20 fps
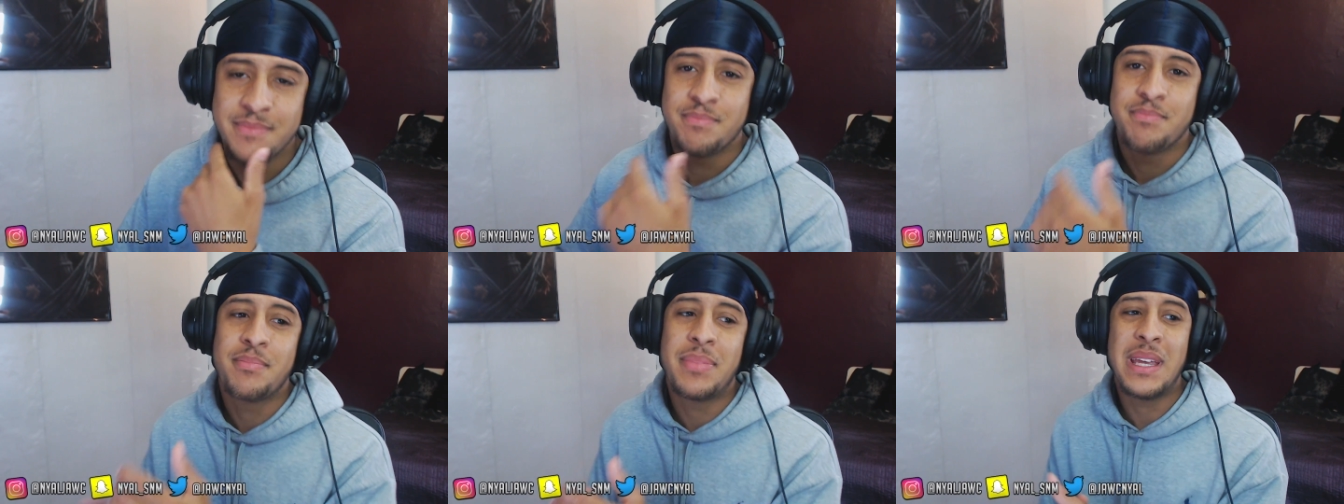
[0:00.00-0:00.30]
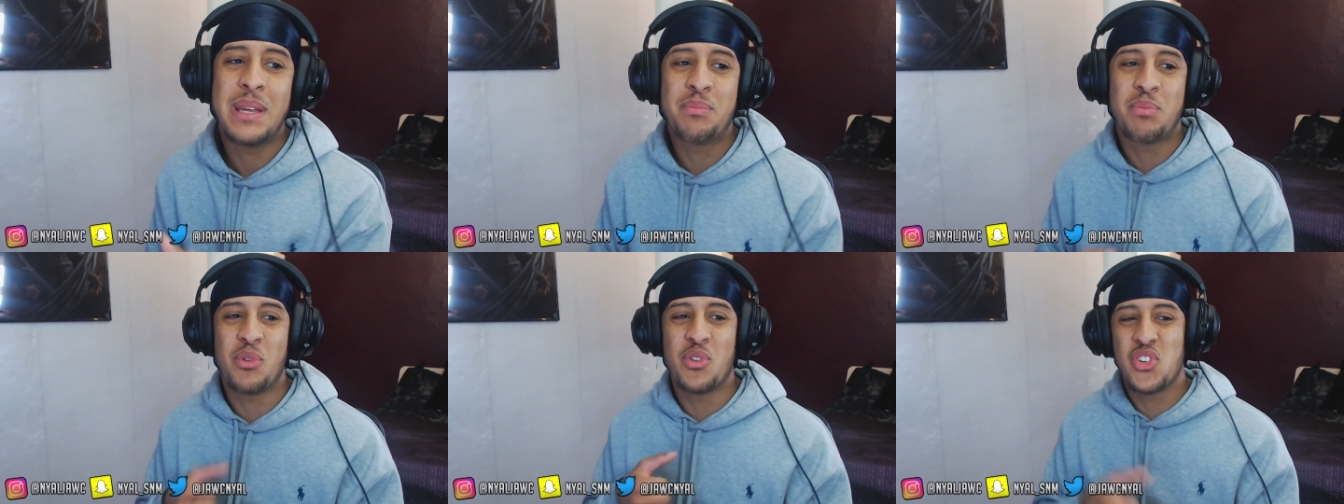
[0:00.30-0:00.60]

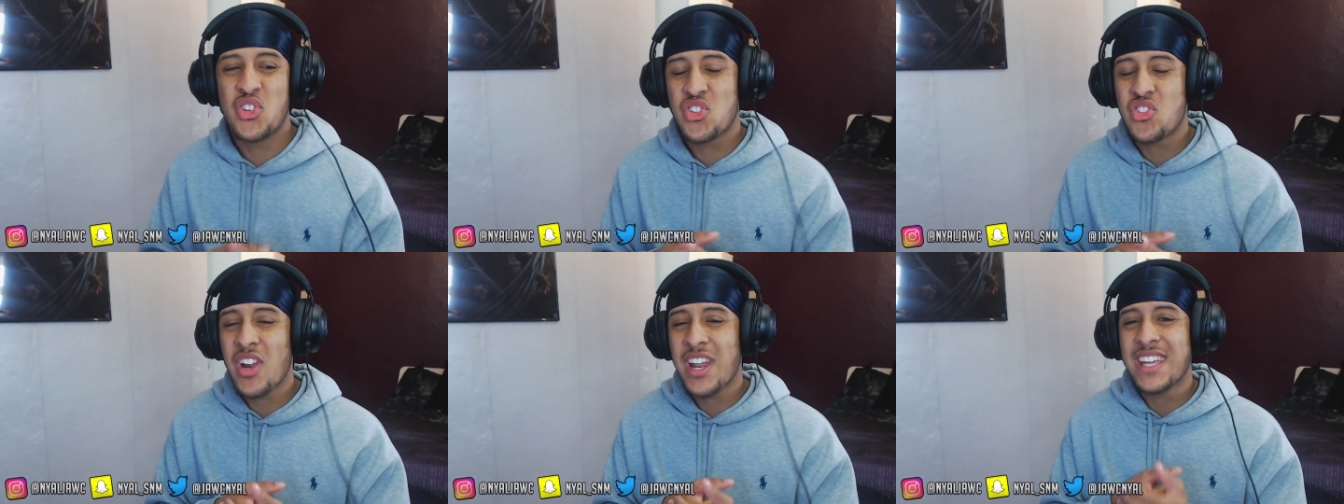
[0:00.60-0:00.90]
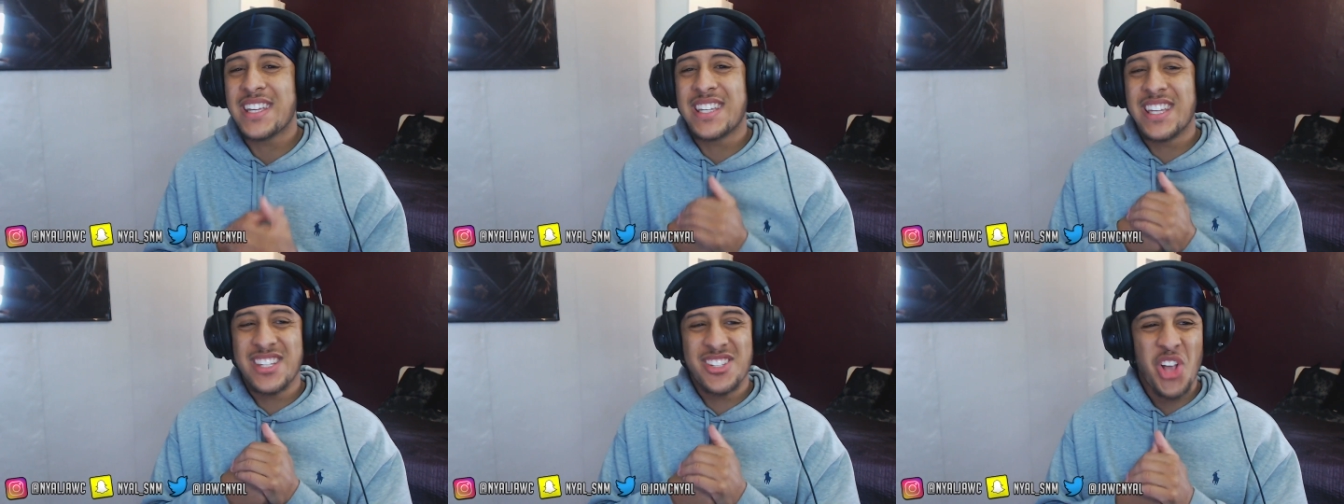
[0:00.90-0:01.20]
people, Stray
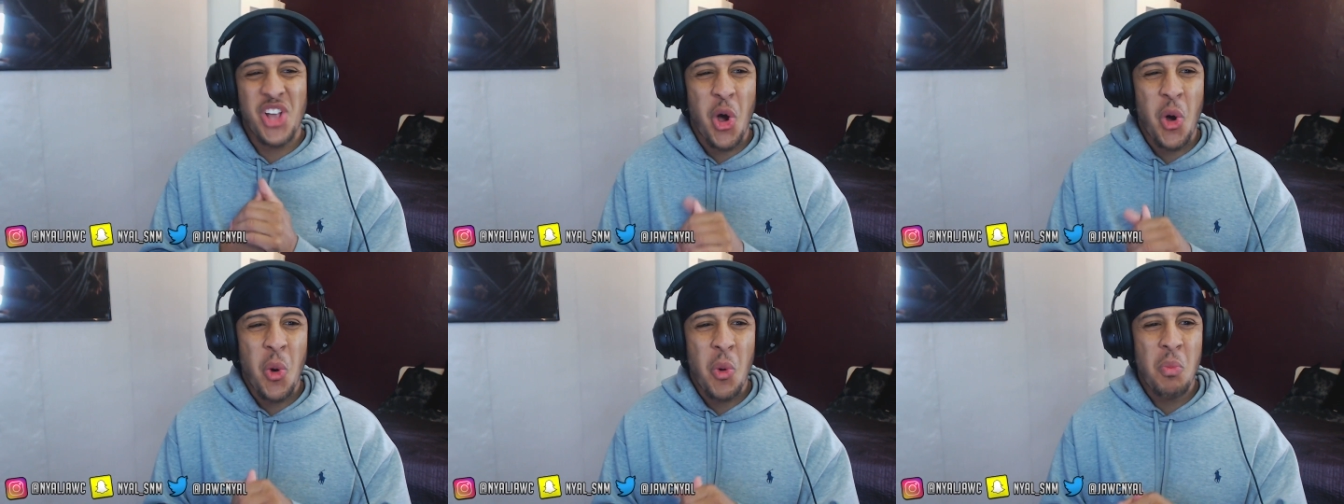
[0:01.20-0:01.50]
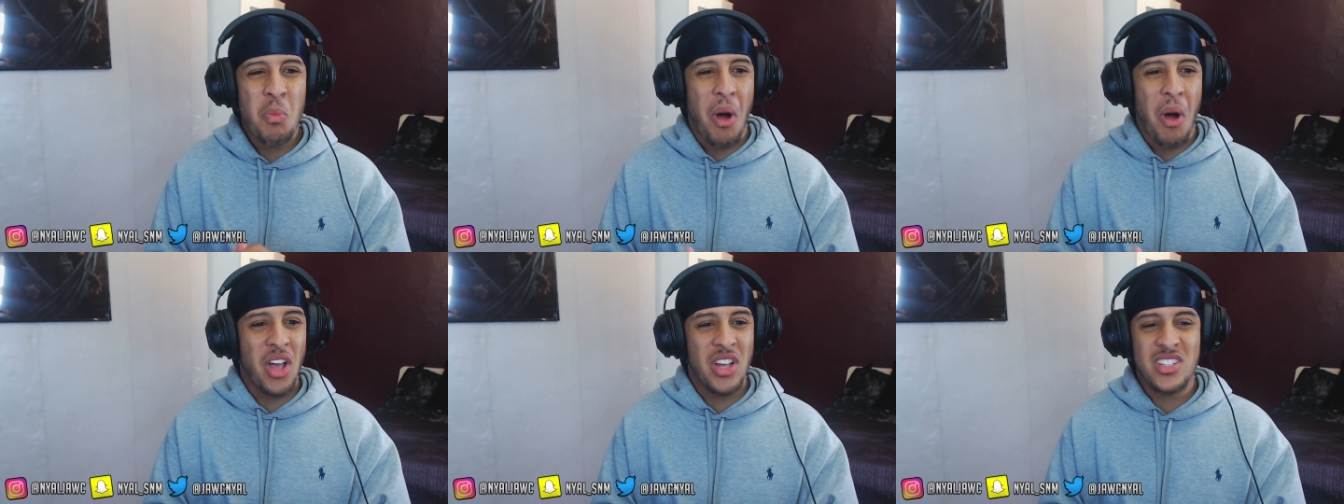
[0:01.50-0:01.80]
Kids, oh
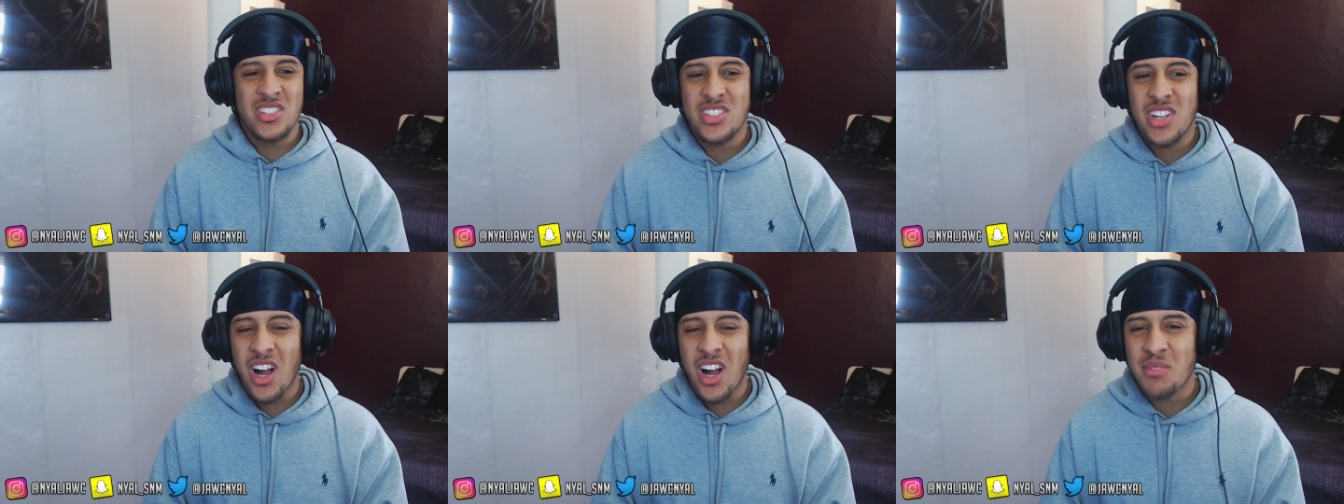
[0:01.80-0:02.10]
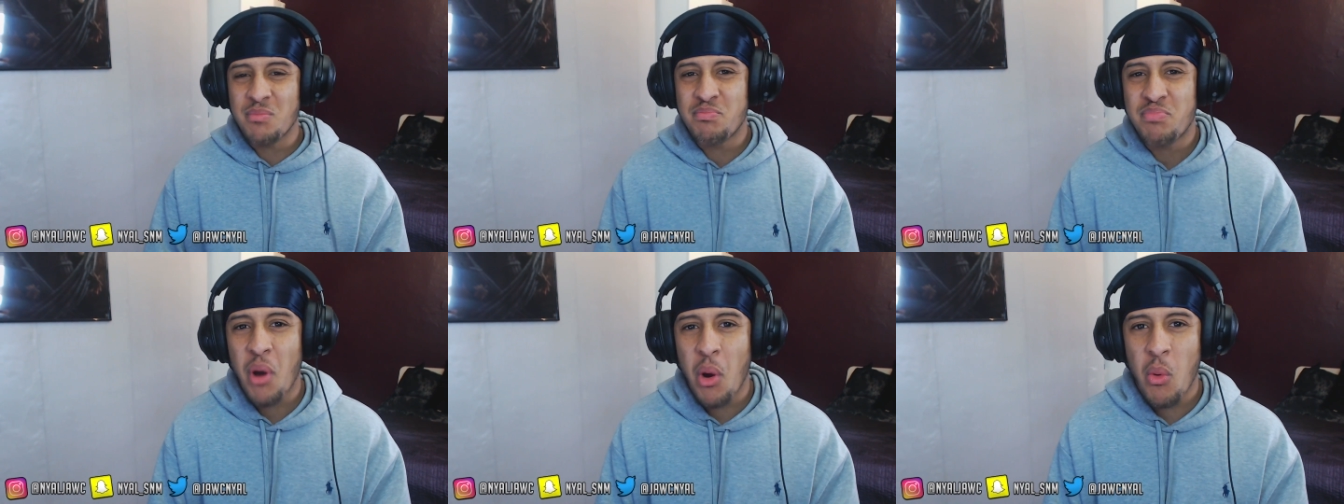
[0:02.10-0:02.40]
my
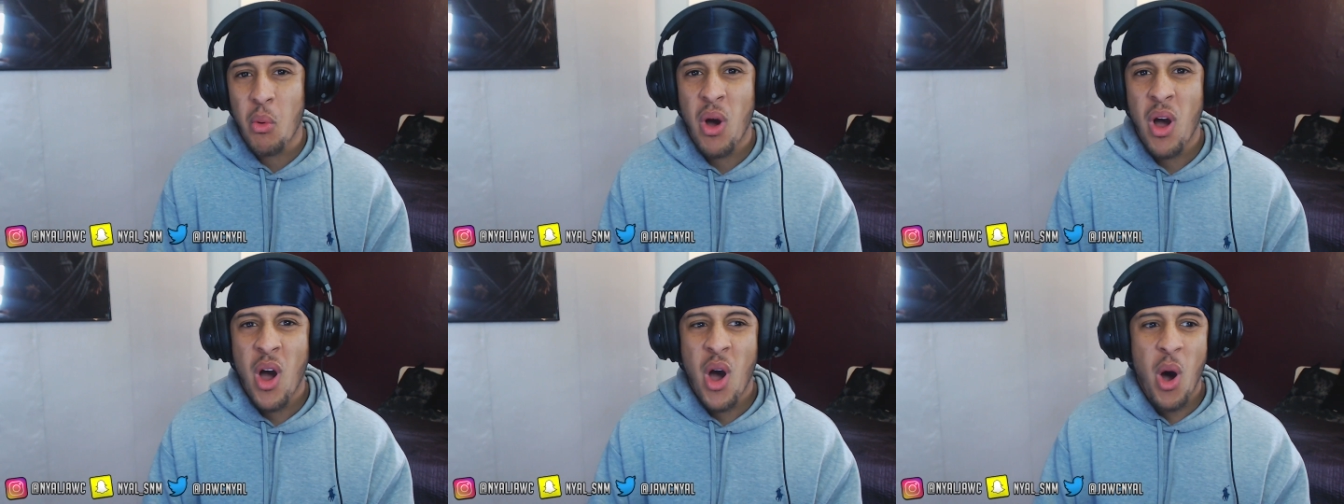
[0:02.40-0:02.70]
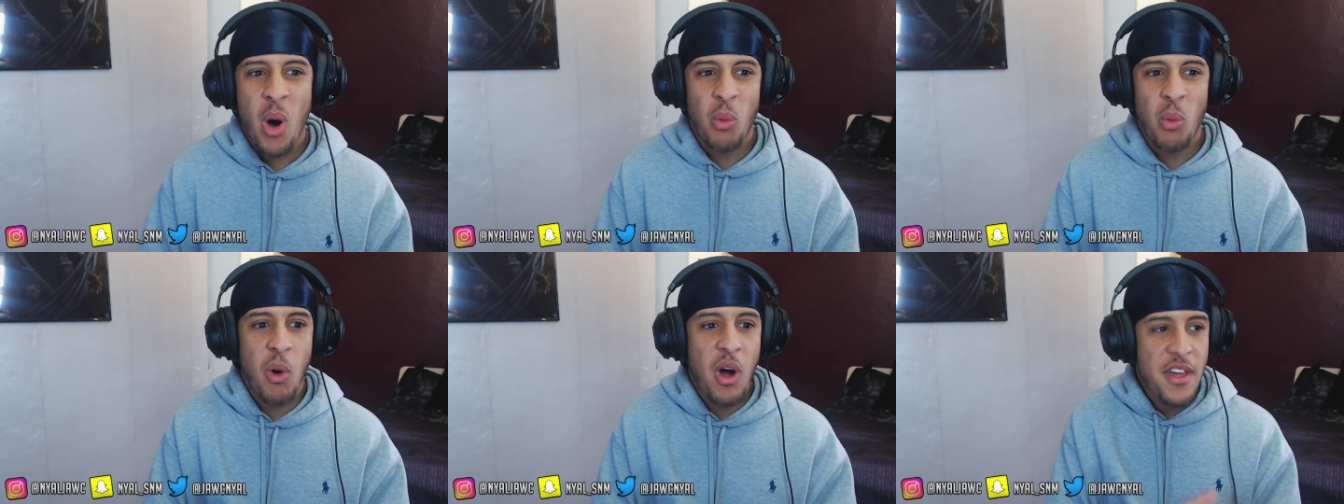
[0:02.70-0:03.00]
God, bro,
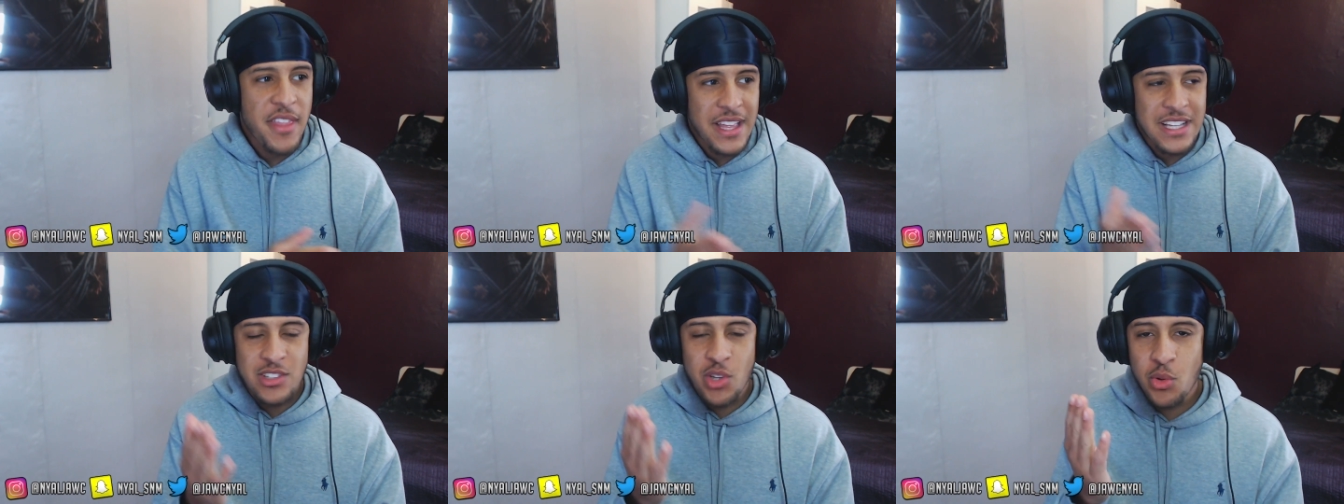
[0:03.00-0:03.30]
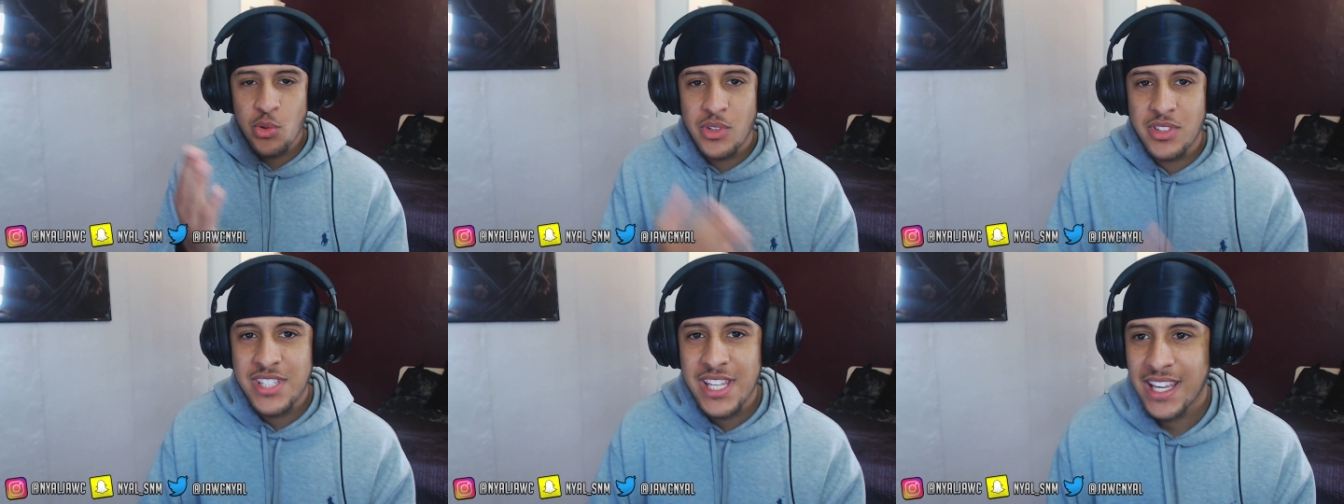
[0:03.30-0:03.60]
why are they
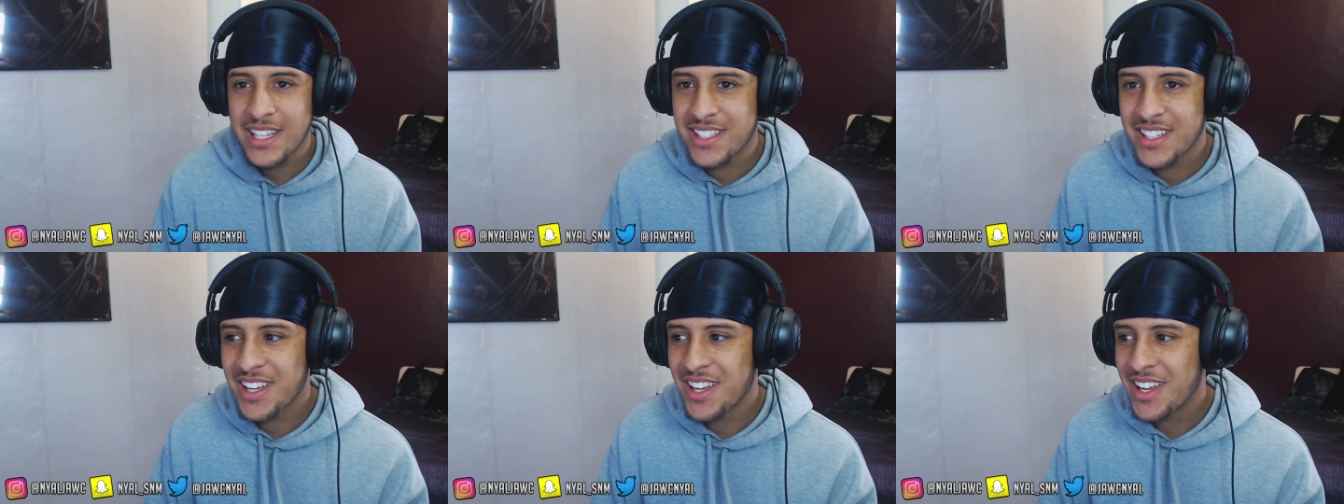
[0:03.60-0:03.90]
so sick?